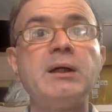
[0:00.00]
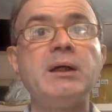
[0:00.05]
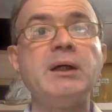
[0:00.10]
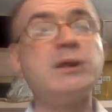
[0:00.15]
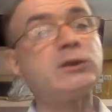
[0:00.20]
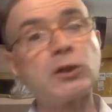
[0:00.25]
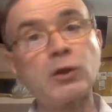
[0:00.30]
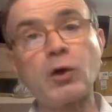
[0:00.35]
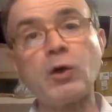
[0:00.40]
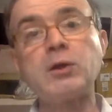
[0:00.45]

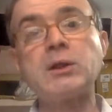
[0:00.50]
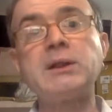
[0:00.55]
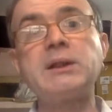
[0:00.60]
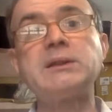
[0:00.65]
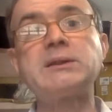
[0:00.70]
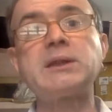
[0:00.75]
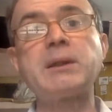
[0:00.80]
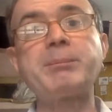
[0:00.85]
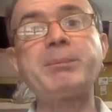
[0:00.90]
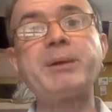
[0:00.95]
Is it going to
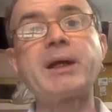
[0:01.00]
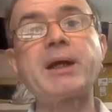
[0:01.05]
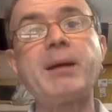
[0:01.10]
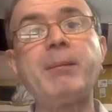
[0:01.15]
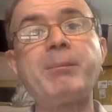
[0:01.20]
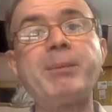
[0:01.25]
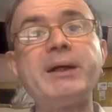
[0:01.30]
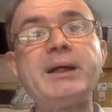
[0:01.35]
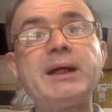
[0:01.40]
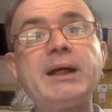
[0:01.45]
disappear
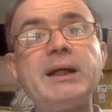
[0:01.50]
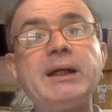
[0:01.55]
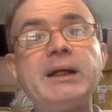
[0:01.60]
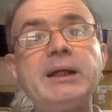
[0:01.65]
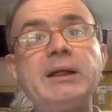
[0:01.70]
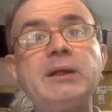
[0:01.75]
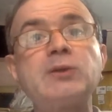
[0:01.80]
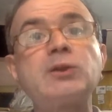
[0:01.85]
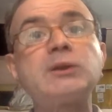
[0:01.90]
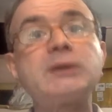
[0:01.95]
completely?
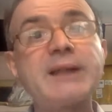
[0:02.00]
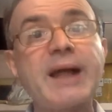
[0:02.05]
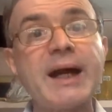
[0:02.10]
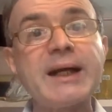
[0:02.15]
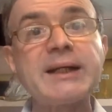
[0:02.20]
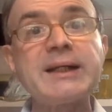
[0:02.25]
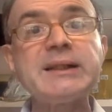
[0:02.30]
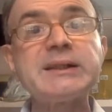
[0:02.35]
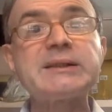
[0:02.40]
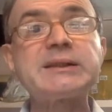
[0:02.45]
So that
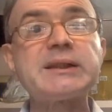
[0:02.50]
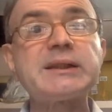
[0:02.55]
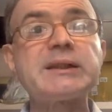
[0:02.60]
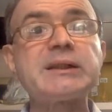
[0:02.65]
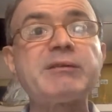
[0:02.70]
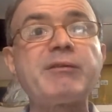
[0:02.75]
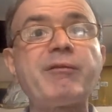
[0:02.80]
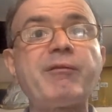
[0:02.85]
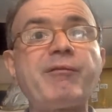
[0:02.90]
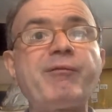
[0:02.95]
is
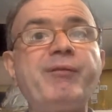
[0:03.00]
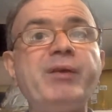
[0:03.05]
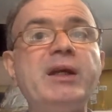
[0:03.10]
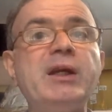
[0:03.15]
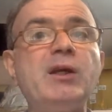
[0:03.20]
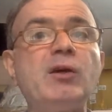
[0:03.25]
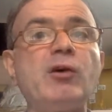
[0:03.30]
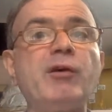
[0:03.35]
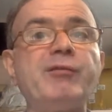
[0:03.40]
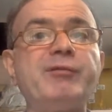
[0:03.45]
the
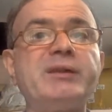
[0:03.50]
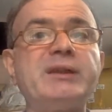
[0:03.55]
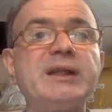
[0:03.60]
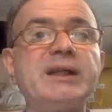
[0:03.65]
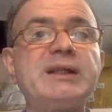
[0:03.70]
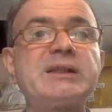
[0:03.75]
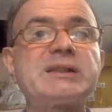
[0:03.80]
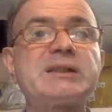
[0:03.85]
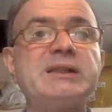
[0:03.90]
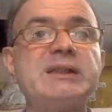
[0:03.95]
feeling of
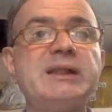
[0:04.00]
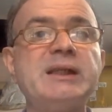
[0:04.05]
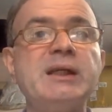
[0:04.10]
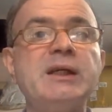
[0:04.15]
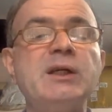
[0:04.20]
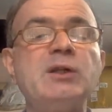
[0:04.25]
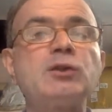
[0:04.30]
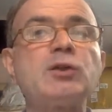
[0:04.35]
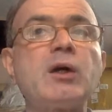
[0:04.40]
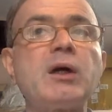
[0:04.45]
jealousy.
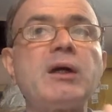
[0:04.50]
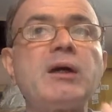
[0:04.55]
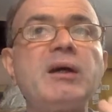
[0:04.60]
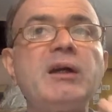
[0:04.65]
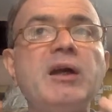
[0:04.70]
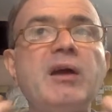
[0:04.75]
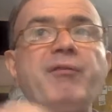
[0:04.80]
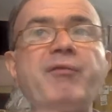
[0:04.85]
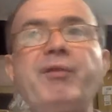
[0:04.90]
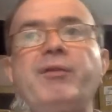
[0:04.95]
So
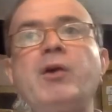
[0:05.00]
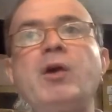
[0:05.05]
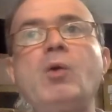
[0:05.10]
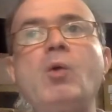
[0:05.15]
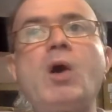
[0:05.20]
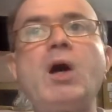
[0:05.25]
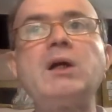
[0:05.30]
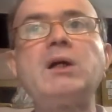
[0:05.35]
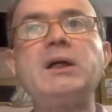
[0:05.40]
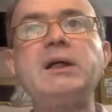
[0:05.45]
if we
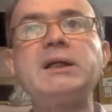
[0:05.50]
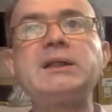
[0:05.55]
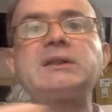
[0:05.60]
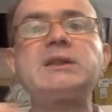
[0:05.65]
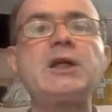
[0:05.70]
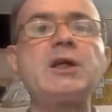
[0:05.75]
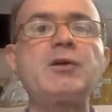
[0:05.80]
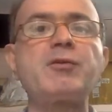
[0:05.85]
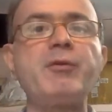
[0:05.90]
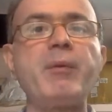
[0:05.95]
want to
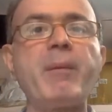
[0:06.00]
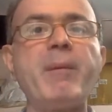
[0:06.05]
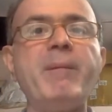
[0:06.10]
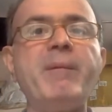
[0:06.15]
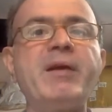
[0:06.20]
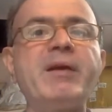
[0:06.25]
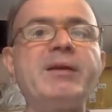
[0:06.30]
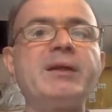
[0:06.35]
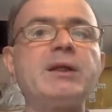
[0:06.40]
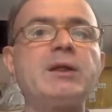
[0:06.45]
distinguish
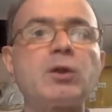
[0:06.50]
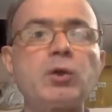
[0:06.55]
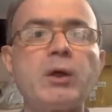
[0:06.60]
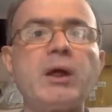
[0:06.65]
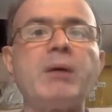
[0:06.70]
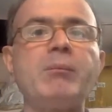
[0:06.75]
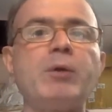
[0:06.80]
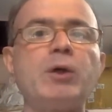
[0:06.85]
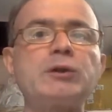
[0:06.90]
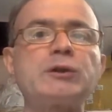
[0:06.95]
between the two
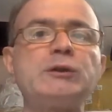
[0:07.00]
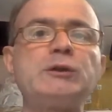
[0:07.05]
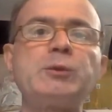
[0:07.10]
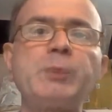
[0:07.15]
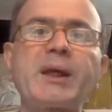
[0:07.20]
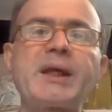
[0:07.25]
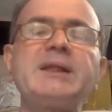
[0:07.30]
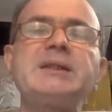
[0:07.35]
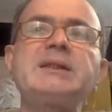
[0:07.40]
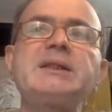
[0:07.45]
emotions,
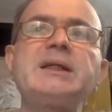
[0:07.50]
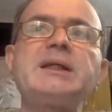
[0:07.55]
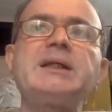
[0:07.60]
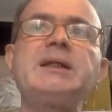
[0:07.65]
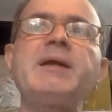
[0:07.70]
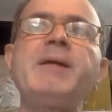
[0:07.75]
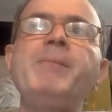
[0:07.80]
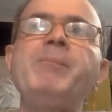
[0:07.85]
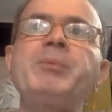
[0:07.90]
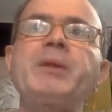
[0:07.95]
we can say
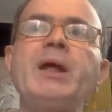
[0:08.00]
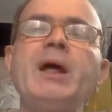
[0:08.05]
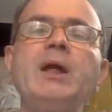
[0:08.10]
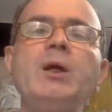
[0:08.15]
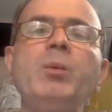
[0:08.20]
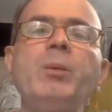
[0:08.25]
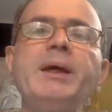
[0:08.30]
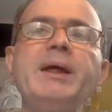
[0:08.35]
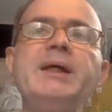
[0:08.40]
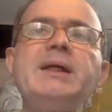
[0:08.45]
that
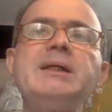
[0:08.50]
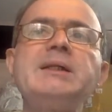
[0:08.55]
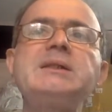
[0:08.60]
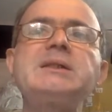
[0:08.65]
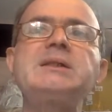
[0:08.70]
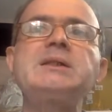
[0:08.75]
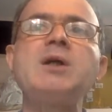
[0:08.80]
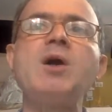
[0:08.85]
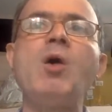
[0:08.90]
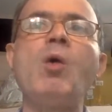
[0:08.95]
envy
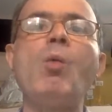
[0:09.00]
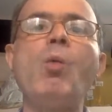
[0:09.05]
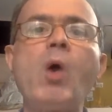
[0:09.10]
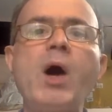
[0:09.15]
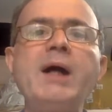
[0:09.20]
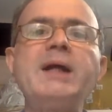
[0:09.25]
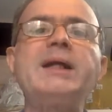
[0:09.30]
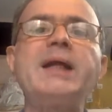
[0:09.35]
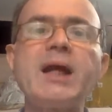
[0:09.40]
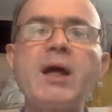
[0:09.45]
is
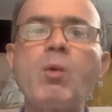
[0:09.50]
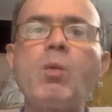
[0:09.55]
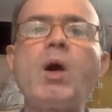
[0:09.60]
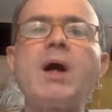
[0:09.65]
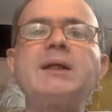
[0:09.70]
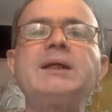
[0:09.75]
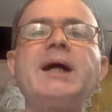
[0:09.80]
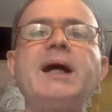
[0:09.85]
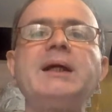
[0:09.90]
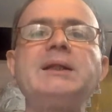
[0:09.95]
wanting
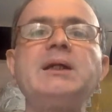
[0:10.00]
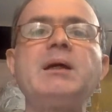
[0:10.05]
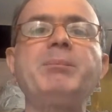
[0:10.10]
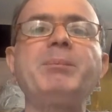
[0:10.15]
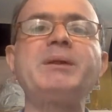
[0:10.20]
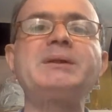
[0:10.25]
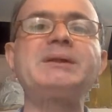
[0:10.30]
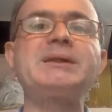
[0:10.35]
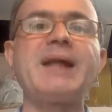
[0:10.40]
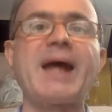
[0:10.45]
what the other
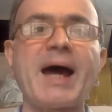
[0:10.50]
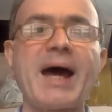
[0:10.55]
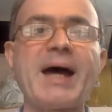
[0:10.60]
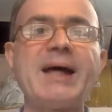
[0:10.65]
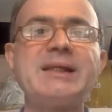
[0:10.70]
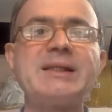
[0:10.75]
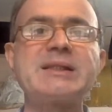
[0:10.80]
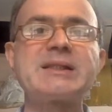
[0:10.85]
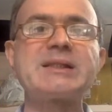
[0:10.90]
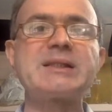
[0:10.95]
person
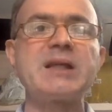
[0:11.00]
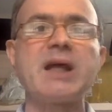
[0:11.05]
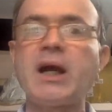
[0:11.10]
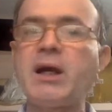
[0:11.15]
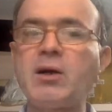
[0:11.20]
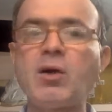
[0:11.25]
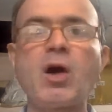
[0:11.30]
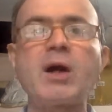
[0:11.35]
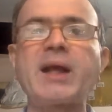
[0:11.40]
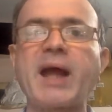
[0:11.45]
has
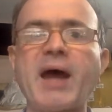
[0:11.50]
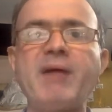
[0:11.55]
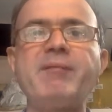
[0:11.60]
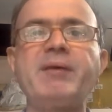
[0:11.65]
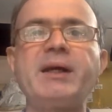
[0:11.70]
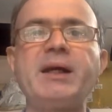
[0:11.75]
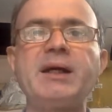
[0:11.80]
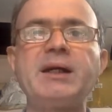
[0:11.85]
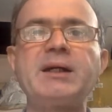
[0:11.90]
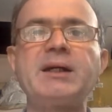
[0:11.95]
and not
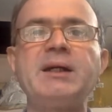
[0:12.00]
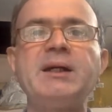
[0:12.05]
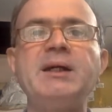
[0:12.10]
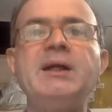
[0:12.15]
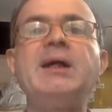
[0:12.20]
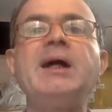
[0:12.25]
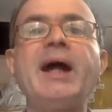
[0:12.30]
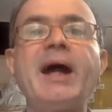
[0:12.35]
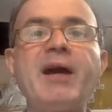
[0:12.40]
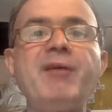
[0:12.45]
having it
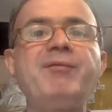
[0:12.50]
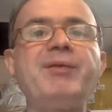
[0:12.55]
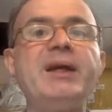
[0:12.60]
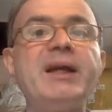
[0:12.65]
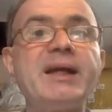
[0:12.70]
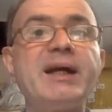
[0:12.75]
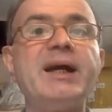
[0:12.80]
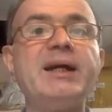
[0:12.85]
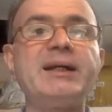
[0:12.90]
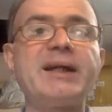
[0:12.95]
and
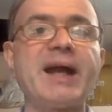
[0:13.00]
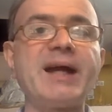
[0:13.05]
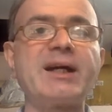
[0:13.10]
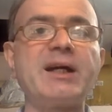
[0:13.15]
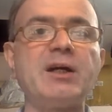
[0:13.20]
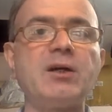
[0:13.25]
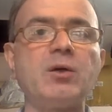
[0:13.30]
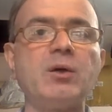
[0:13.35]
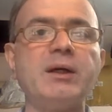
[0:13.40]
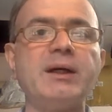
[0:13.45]
feeling
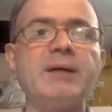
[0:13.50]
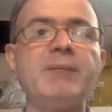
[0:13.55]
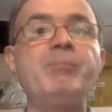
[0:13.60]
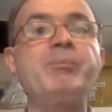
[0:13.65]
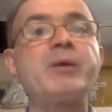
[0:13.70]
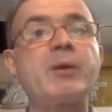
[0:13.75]
entitled to it.